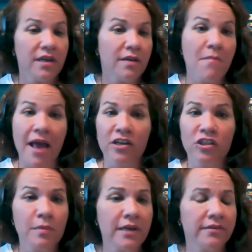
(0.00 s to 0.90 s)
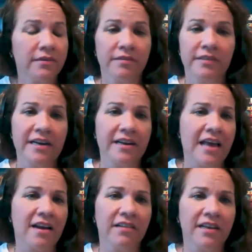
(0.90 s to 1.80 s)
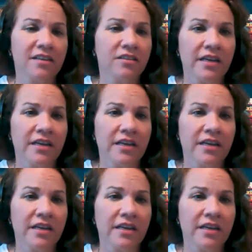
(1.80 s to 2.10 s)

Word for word: Management, data analytics.